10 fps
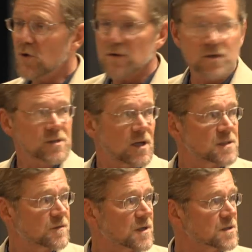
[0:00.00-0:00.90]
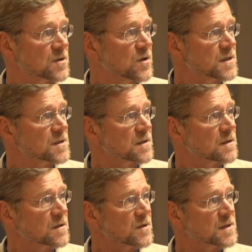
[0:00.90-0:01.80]
need more of those kinds of things across the,
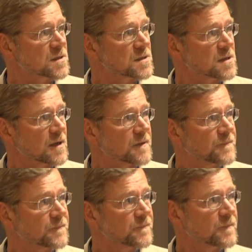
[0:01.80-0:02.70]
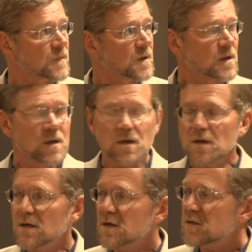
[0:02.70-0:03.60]
across the state.
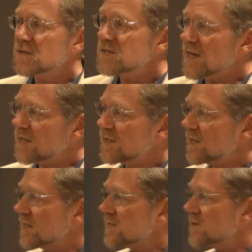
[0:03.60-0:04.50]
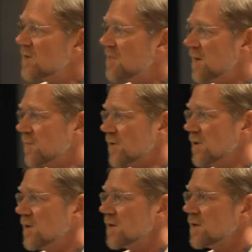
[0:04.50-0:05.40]
The second thing is to
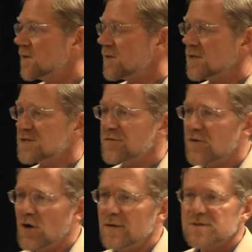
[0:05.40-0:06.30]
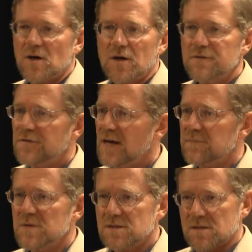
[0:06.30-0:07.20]
remember that these farms are, in
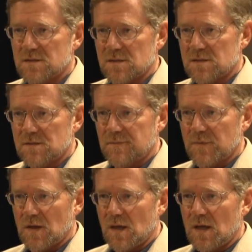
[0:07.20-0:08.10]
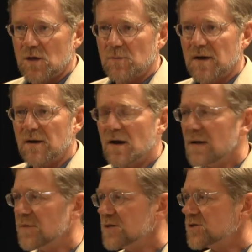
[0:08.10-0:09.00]
fact, businesses. And no matter how